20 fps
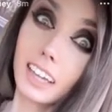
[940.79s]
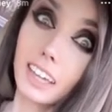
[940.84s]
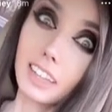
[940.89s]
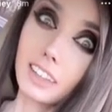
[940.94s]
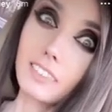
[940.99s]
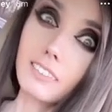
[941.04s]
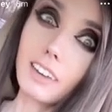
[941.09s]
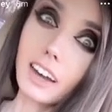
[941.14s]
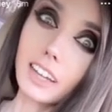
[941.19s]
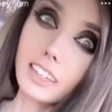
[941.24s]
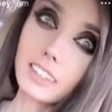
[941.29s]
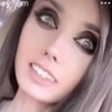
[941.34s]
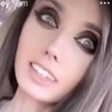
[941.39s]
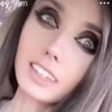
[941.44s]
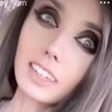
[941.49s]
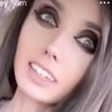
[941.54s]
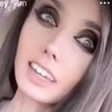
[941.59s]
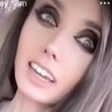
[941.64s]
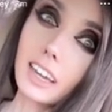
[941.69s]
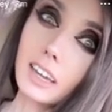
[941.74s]
in the last
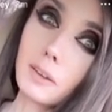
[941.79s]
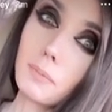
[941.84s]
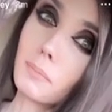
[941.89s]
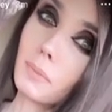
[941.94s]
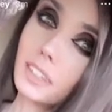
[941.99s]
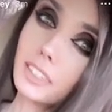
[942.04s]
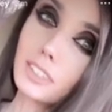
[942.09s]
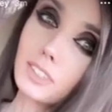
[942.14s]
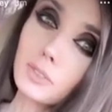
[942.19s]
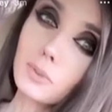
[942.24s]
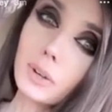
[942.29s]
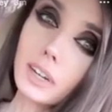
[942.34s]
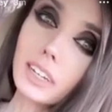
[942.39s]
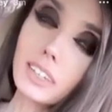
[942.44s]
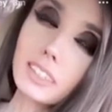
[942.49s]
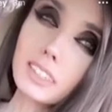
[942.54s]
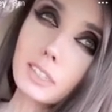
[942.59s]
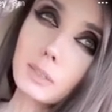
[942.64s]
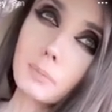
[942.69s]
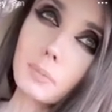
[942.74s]
like 8 months
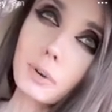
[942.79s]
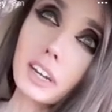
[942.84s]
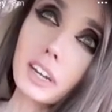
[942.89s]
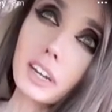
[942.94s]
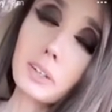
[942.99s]
twice.